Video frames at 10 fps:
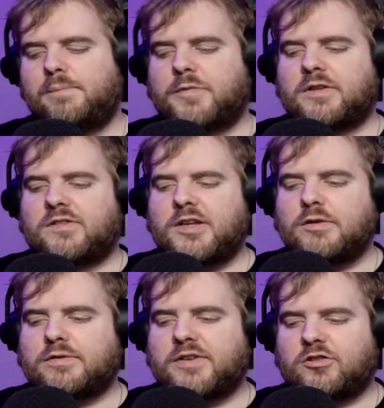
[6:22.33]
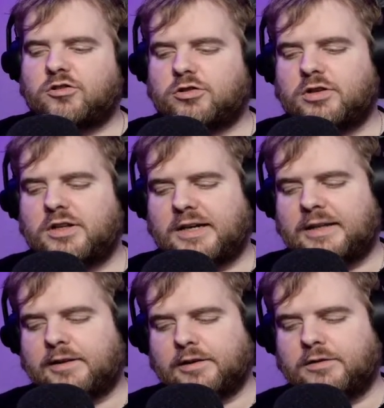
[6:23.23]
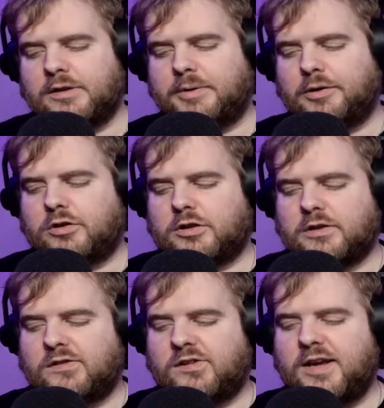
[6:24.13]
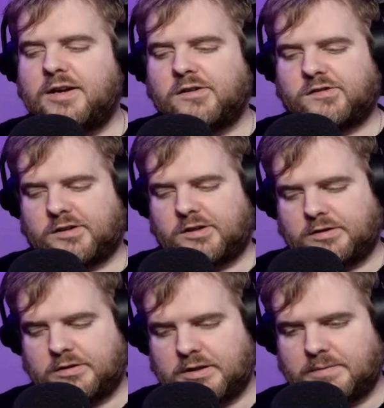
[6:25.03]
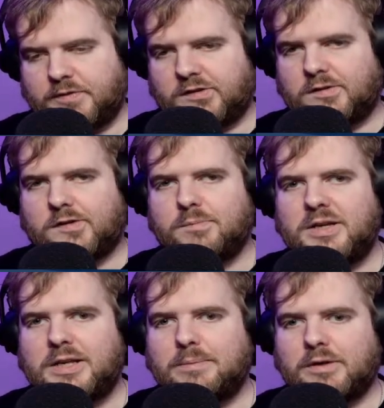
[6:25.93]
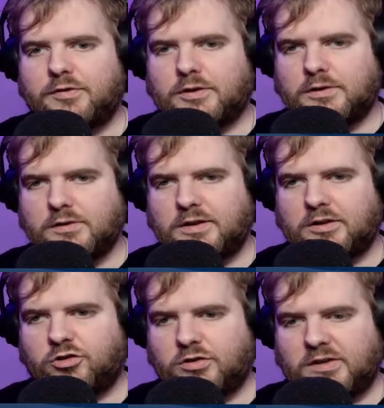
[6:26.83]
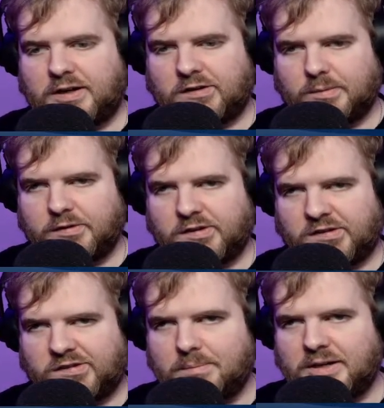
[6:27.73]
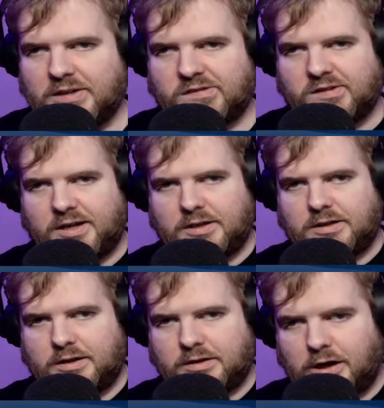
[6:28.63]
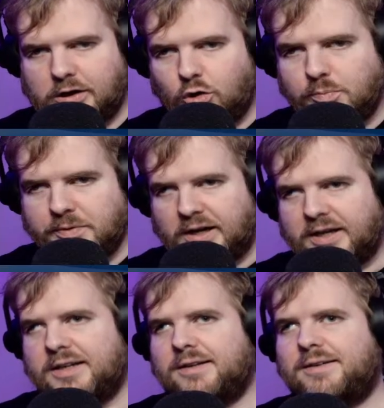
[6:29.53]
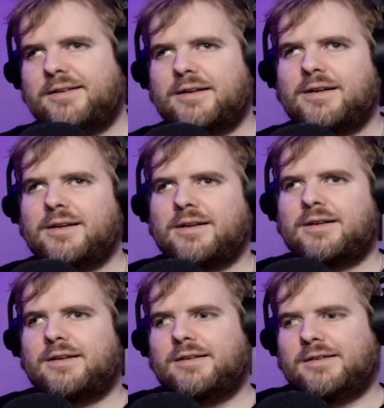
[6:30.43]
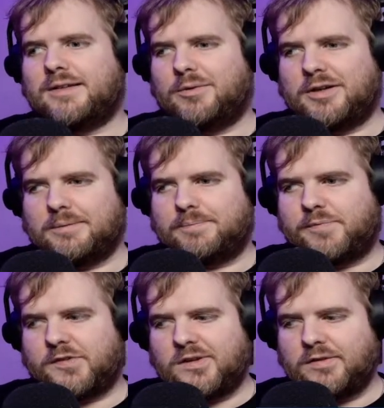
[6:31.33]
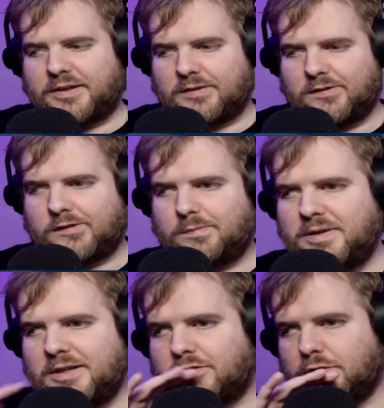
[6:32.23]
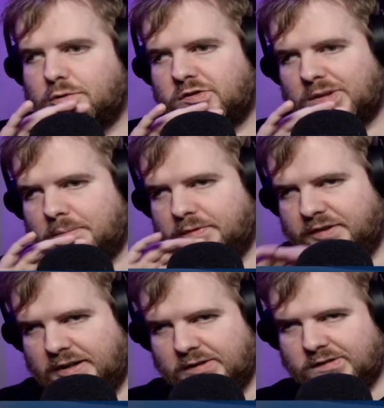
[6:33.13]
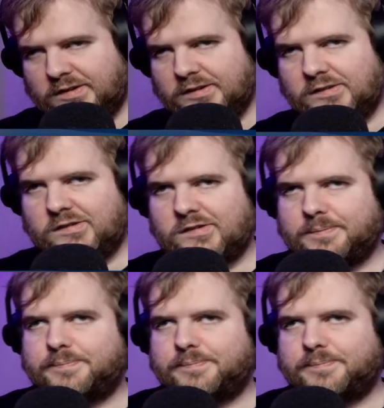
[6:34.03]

Continue adventure journey and learn about container security. This is medium difficulty and should take us about 60 minutes. I hope not. I want to see if I can speed through some of these, because,